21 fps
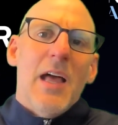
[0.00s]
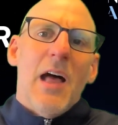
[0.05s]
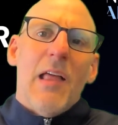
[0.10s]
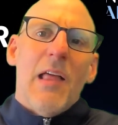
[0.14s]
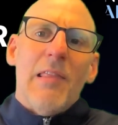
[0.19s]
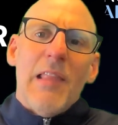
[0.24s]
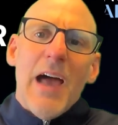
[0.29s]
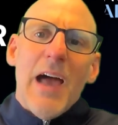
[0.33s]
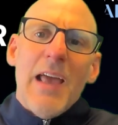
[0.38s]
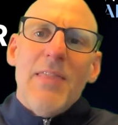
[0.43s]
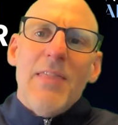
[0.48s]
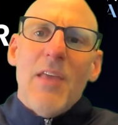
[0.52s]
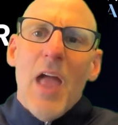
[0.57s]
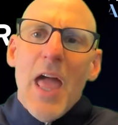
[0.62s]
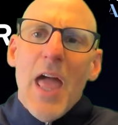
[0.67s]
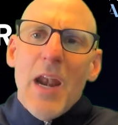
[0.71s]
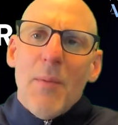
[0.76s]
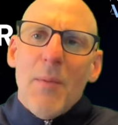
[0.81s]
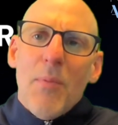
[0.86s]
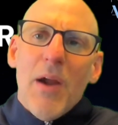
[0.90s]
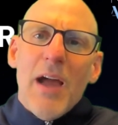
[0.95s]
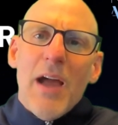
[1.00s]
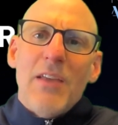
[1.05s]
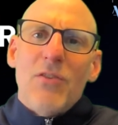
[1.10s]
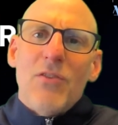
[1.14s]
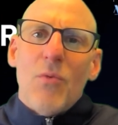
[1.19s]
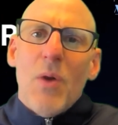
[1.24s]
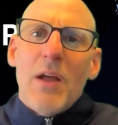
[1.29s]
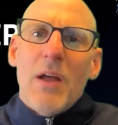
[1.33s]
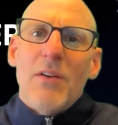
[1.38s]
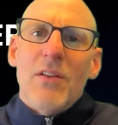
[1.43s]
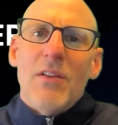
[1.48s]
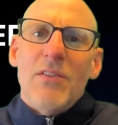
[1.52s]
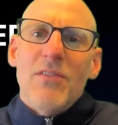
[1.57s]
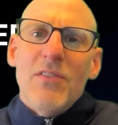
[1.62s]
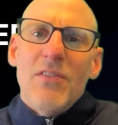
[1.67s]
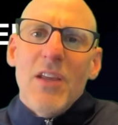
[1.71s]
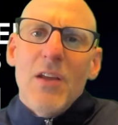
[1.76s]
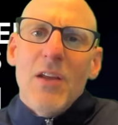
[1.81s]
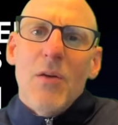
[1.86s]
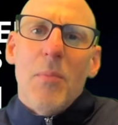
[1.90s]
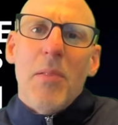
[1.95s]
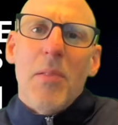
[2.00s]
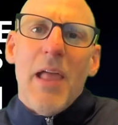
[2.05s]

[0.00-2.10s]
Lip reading: align the enterprise around a single